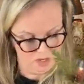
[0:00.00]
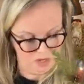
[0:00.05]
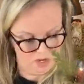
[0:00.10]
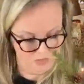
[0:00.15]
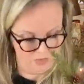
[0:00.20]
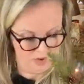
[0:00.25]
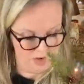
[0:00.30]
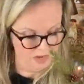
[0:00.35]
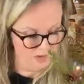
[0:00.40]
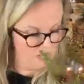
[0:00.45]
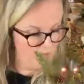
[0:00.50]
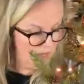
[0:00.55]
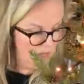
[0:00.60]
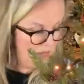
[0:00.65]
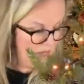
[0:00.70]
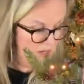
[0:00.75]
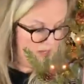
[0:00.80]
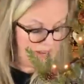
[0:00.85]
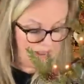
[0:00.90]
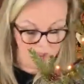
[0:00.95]
All right.
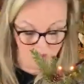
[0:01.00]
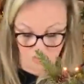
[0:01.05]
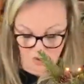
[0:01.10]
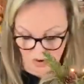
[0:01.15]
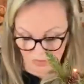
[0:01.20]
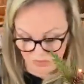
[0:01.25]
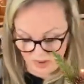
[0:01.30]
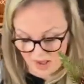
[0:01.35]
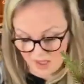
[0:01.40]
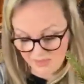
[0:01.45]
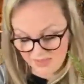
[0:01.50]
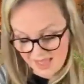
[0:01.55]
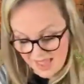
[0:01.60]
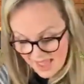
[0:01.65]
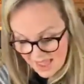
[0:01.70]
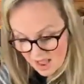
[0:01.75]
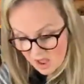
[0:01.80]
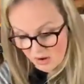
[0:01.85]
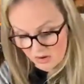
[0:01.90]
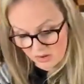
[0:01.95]
Now, around the
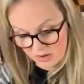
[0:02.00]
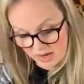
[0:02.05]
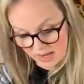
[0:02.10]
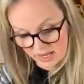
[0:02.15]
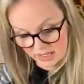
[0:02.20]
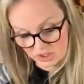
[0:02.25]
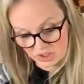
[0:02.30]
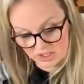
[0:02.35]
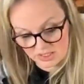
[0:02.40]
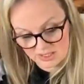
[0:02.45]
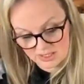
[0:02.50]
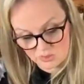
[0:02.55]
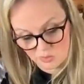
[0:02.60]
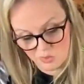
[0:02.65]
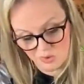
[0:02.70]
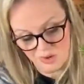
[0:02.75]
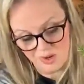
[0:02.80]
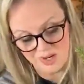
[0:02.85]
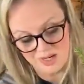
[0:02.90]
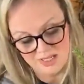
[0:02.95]
outer edges,
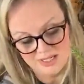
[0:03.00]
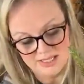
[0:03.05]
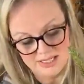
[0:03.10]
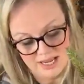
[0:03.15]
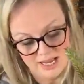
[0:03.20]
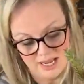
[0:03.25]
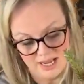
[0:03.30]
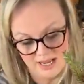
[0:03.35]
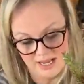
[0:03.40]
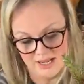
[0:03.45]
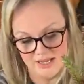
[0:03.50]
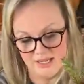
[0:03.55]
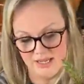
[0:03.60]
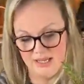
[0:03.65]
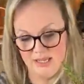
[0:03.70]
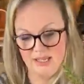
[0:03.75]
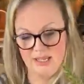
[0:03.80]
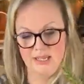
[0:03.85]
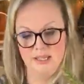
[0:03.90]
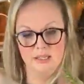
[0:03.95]
we're going to tie
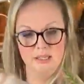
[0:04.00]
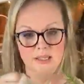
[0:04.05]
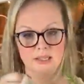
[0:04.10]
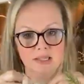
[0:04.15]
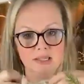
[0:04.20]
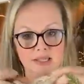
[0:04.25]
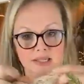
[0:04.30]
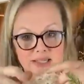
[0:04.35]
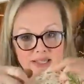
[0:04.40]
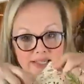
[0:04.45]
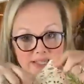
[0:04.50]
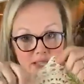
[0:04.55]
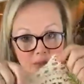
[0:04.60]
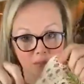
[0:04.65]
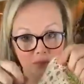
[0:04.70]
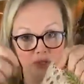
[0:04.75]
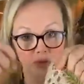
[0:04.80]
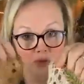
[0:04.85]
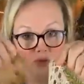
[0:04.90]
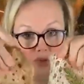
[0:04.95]
in
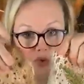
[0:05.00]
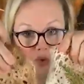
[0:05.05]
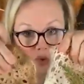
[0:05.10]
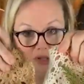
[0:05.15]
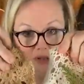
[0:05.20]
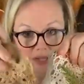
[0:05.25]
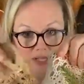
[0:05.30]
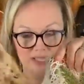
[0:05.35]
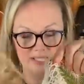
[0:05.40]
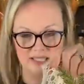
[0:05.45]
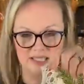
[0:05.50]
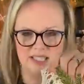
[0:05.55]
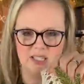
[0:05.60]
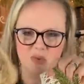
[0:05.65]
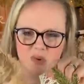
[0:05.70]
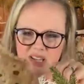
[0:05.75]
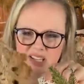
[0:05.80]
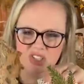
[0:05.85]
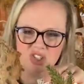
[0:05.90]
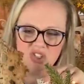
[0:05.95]
some little doilies. This
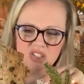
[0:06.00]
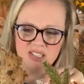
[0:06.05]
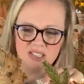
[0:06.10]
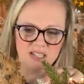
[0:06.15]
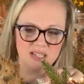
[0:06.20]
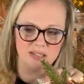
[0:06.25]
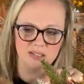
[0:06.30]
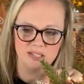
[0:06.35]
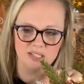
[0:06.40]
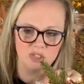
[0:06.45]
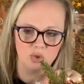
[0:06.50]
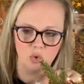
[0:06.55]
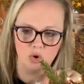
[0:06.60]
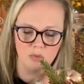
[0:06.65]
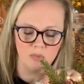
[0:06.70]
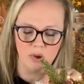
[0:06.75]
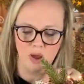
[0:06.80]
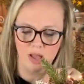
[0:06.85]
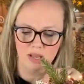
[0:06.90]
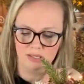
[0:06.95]
one is just a
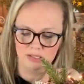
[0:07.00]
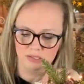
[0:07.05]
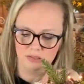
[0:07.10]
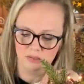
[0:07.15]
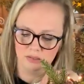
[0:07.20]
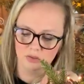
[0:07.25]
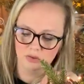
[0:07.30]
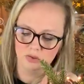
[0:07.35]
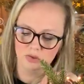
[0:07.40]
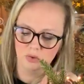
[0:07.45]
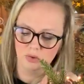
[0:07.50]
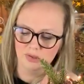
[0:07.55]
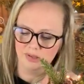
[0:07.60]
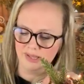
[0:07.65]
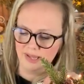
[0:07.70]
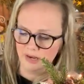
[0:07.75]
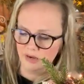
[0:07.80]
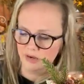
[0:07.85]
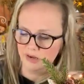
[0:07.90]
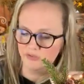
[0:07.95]
store-bought little
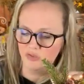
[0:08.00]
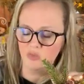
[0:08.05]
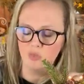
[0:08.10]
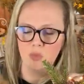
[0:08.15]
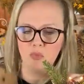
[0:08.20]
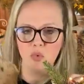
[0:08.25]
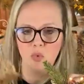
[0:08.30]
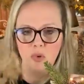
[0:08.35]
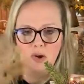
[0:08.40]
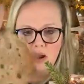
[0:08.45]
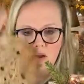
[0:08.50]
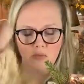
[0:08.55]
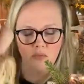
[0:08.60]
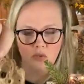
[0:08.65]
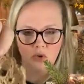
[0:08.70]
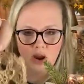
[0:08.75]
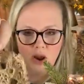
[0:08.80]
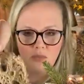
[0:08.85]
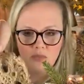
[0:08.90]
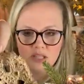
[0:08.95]
doily. I don't even remember where I
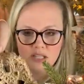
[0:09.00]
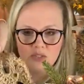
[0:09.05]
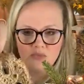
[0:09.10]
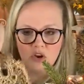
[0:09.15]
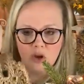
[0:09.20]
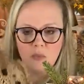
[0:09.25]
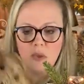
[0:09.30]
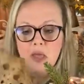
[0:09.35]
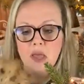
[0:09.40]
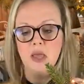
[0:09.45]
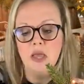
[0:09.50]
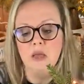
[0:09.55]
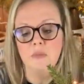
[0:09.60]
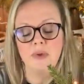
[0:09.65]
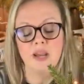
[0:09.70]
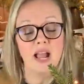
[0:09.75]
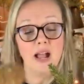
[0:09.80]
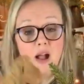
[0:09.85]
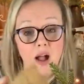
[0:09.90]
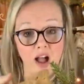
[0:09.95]
grabbed this from,
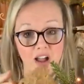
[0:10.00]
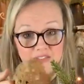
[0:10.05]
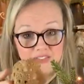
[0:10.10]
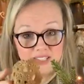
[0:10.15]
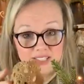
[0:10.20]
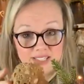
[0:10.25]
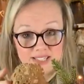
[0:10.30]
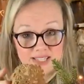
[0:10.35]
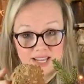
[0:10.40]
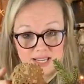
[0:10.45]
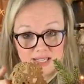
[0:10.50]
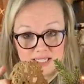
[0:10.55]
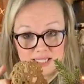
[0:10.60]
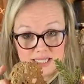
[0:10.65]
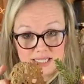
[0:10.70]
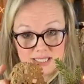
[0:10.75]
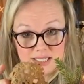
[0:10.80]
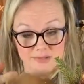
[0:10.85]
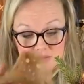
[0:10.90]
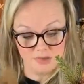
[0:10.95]
but I coffee stained
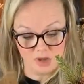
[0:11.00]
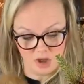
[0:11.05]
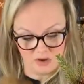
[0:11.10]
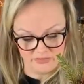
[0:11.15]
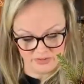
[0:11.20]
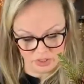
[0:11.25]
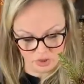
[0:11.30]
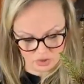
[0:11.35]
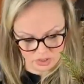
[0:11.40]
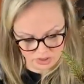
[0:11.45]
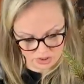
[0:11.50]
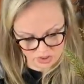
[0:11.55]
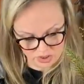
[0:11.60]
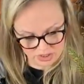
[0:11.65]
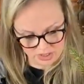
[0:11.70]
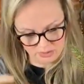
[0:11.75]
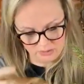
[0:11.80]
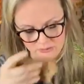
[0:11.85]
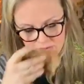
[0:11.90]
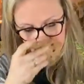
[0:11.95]
it, coffee grunged
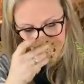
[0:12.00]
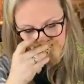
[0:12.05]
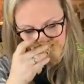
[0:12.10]
it.